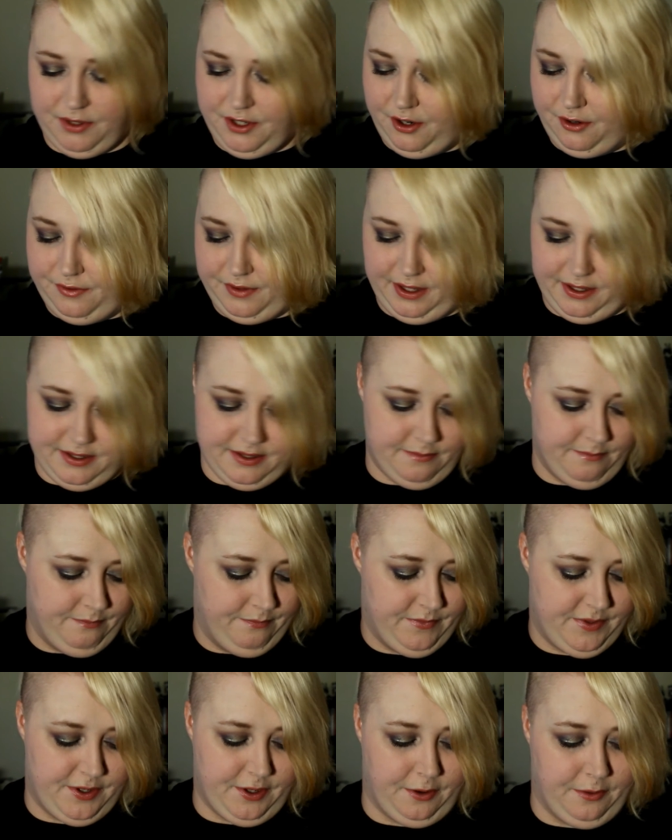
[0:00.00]
return these.
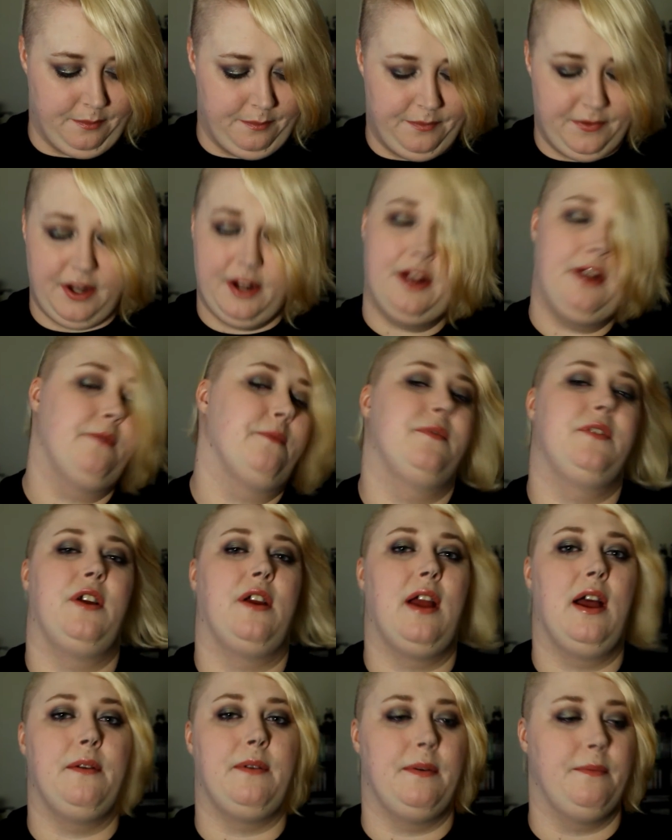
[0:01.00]
So there you go.
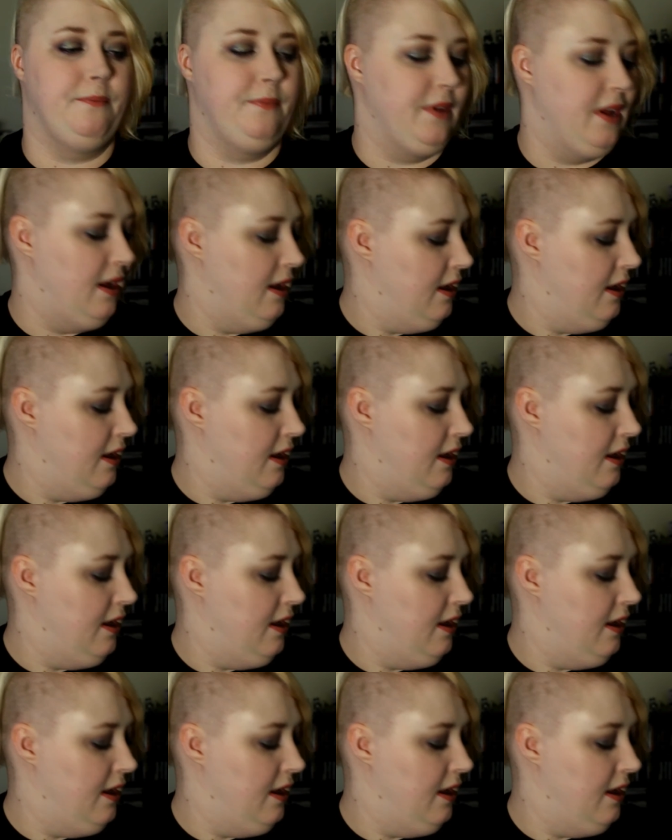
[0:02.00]
There you have it.